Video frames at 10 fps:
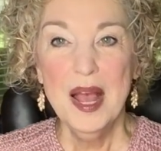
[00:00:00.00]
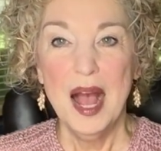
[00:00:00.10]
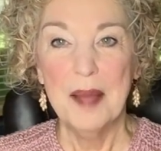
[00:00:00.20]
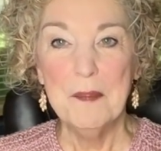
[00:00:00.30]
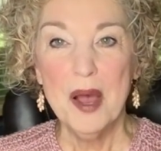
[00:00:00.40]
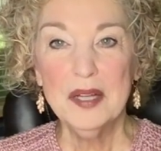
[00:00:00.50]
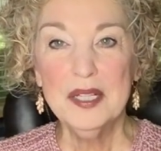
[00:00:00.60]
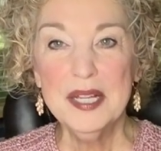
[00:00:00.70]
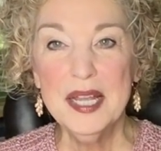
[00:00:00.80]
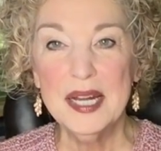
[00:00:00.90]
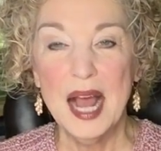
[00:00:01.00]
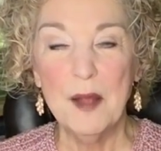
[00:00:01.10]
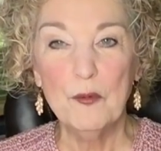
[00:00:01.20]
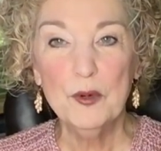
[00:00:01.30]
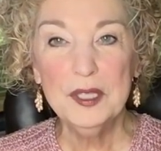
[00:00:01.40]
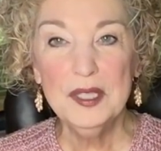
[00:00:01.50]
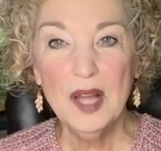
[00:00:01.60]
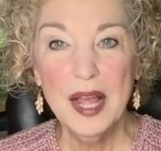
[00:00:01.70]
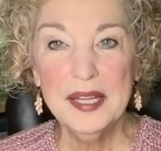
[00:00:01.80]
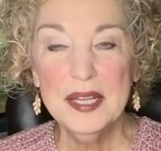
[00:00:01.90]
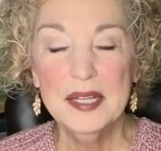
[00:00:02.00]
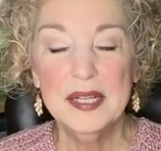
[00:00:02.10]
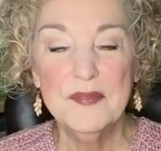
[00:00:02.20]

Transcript: I'm modeling it. I really like it.